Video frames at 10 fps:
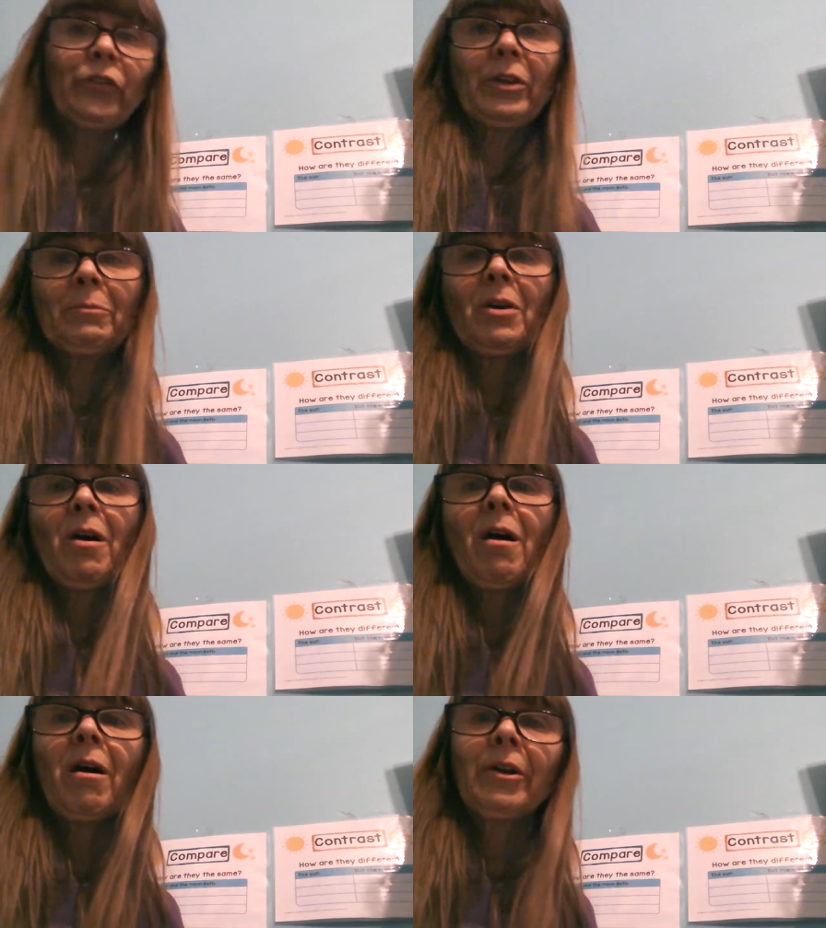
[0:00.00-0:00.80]
seemed
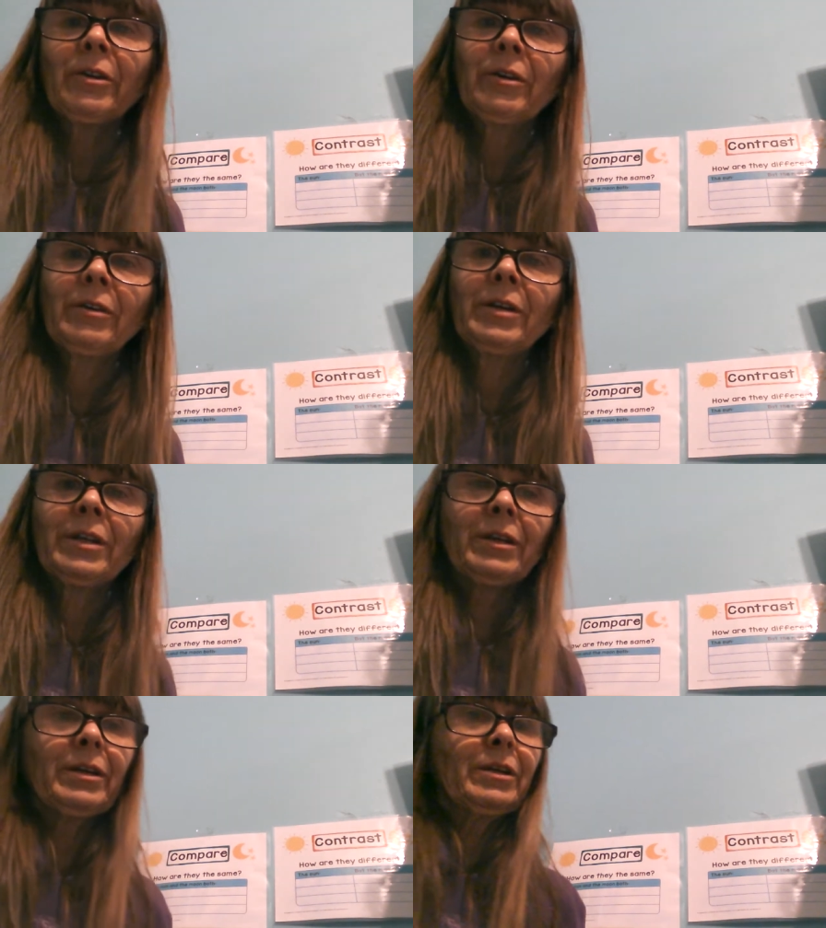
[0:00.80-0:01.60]
harder
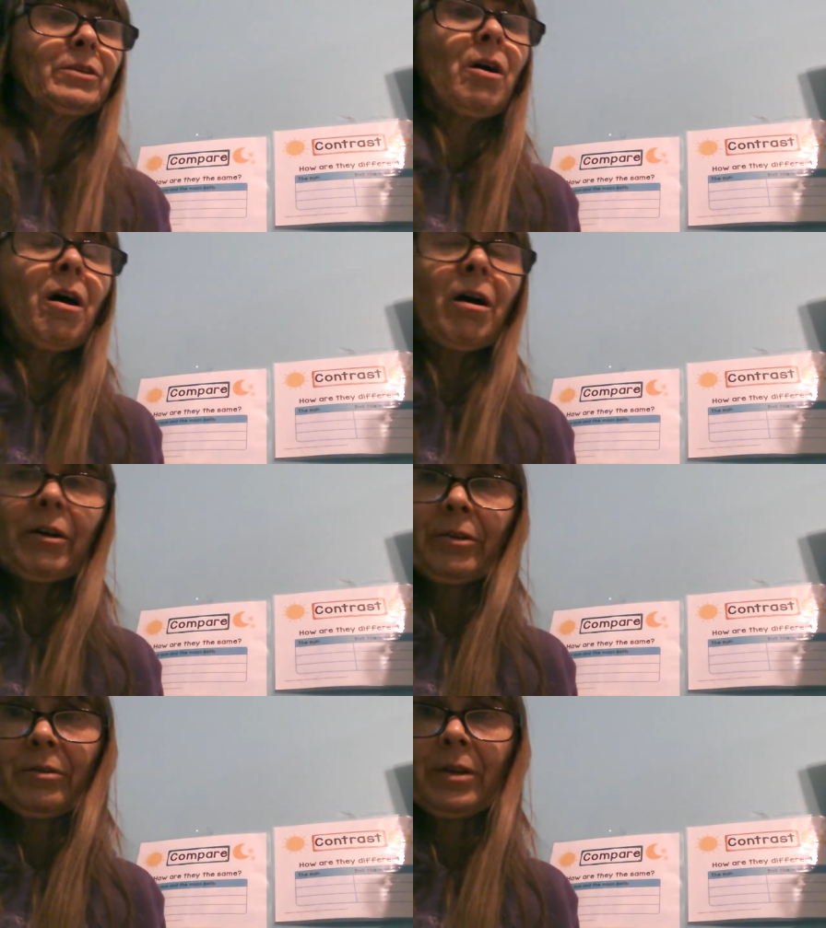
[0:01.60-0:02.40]
and
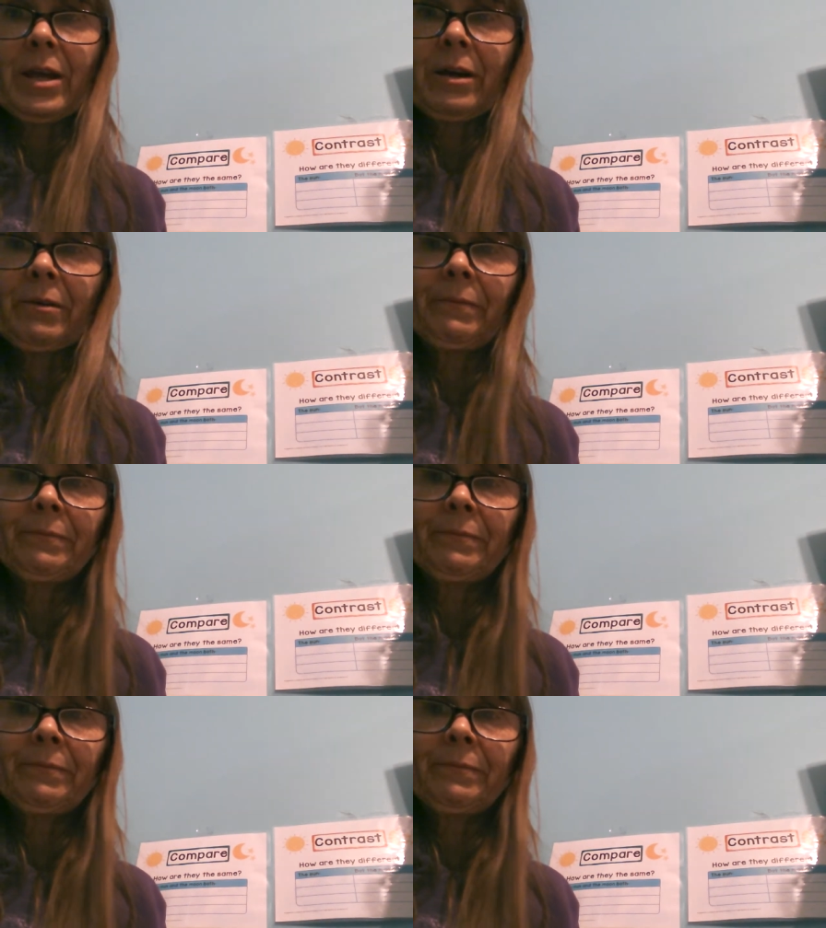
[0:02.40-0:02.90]
harder now.